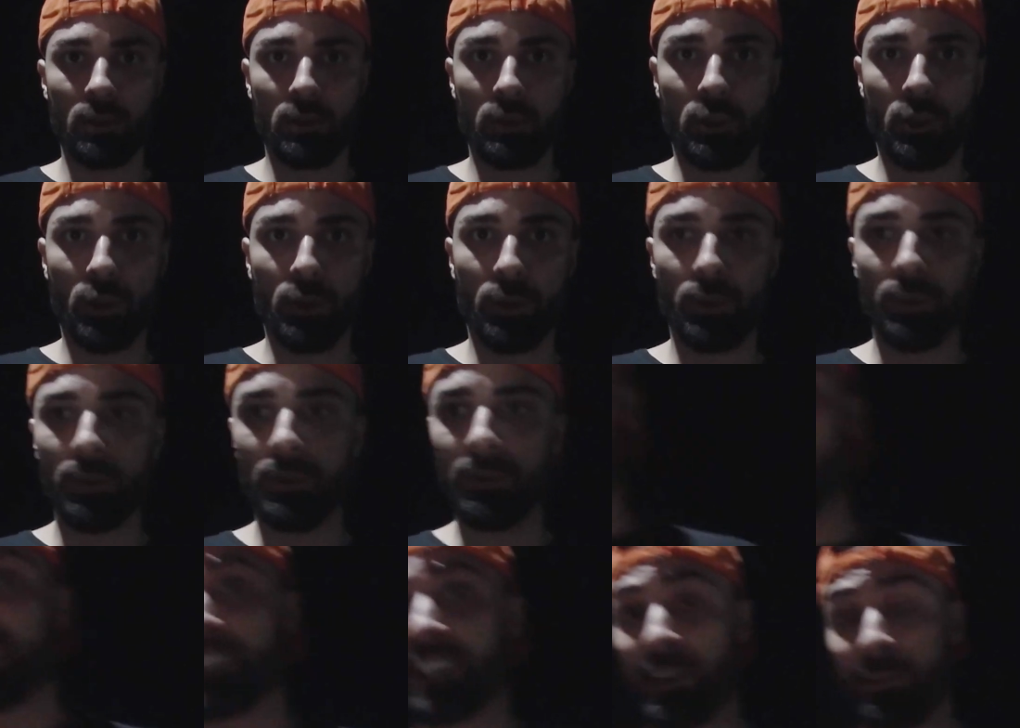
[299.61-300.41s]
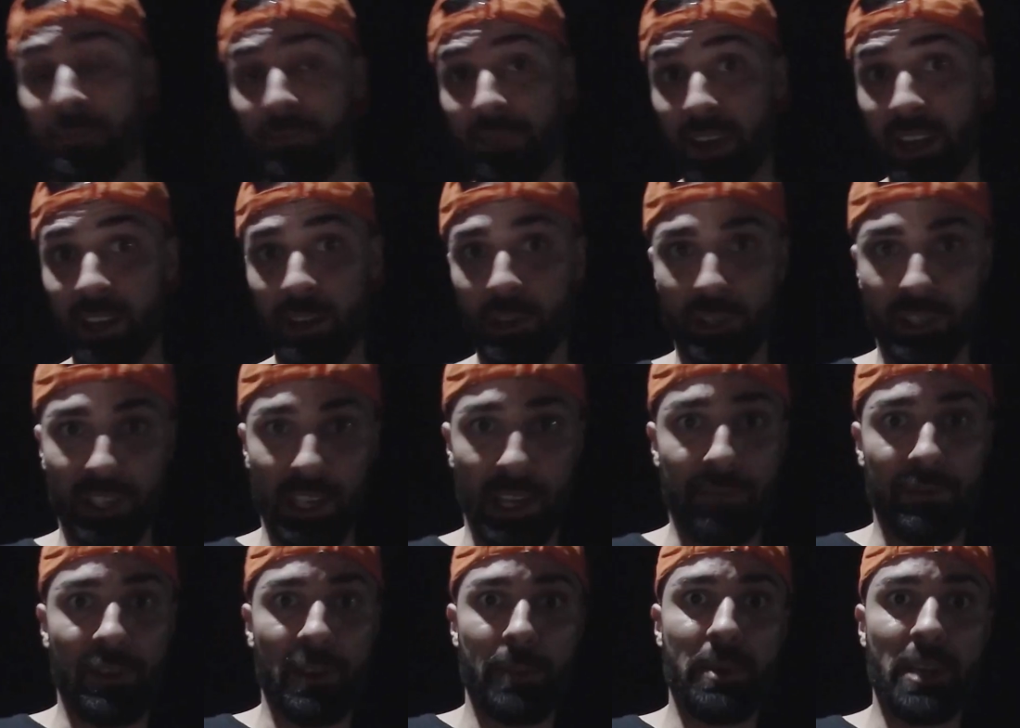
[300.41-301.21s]
2, identify your
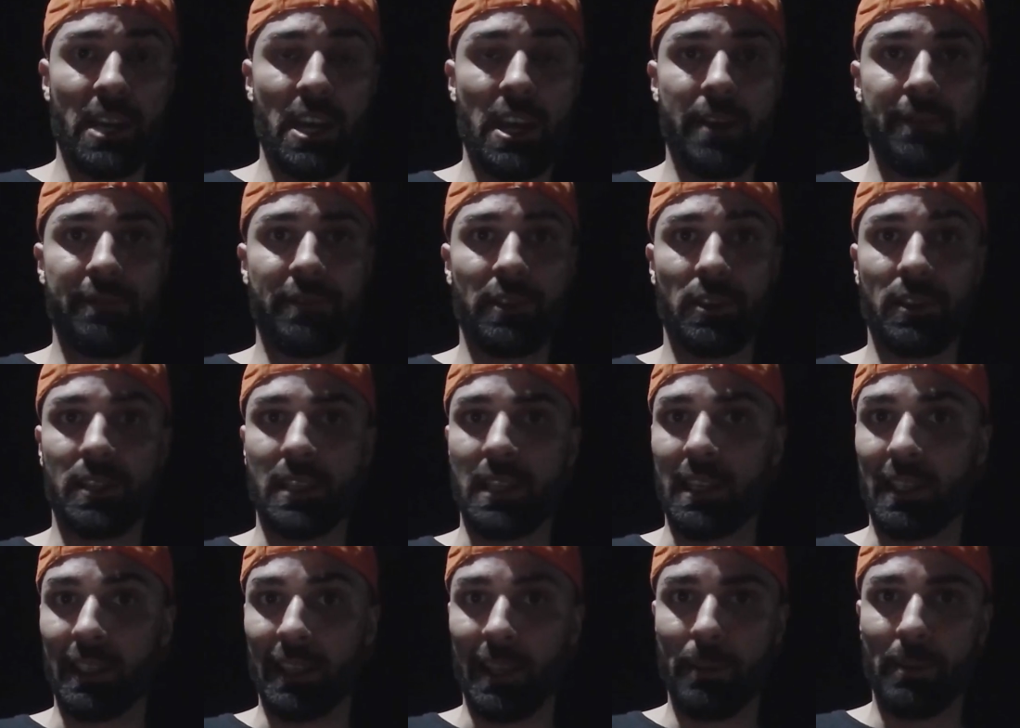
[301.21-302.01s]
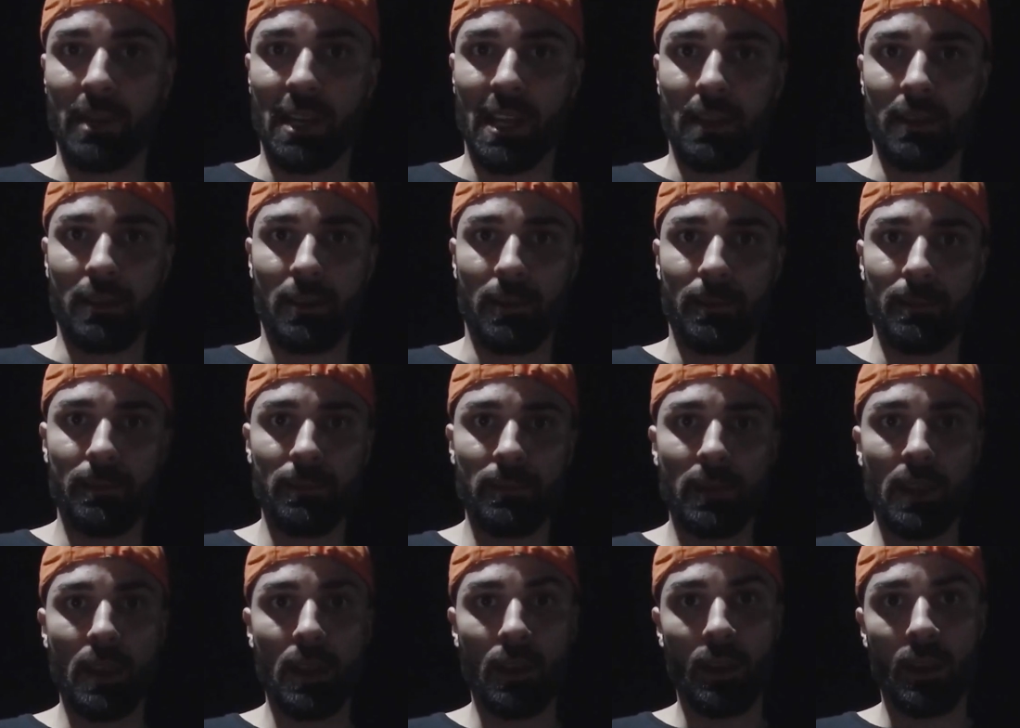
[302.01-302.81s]
safety behaviors and eliminate them.
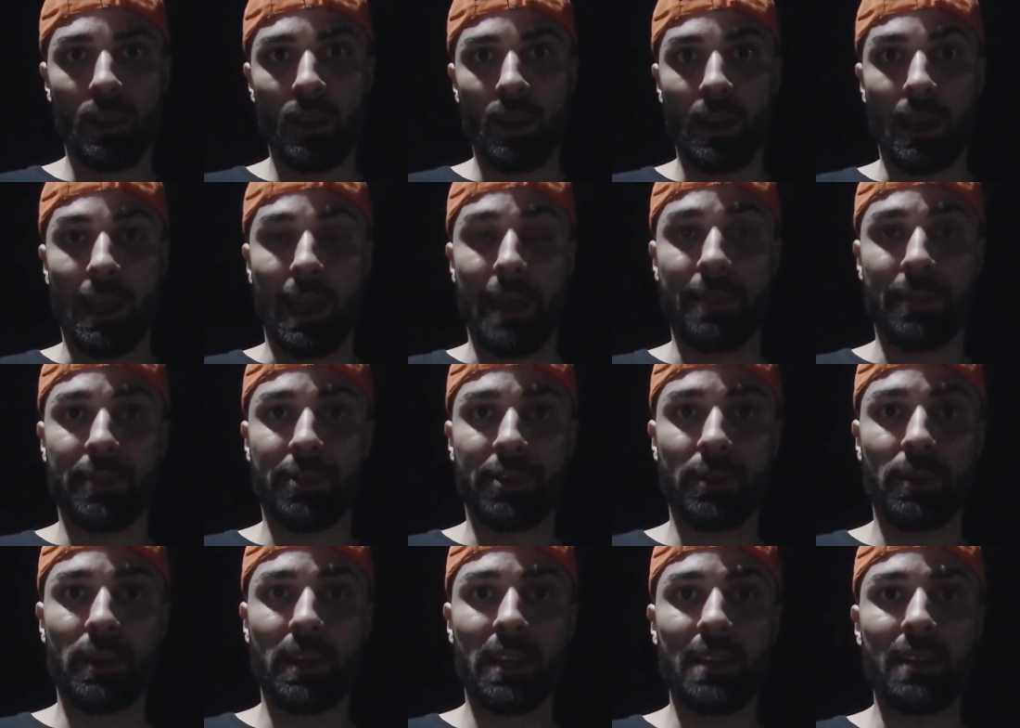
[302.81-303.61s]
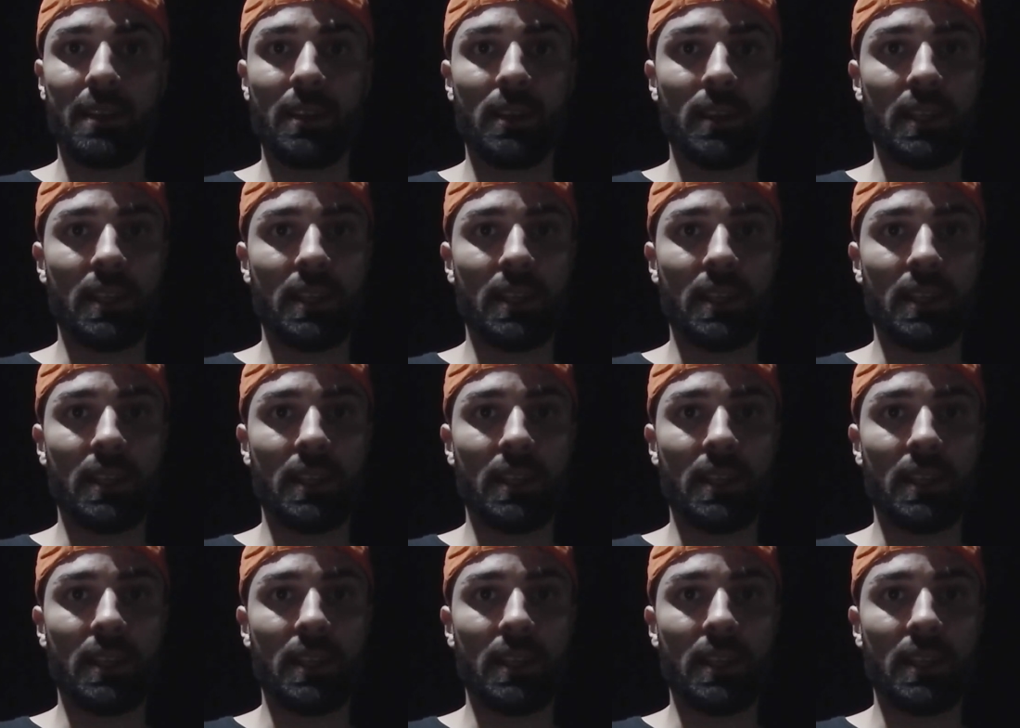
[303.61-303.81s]
And 3,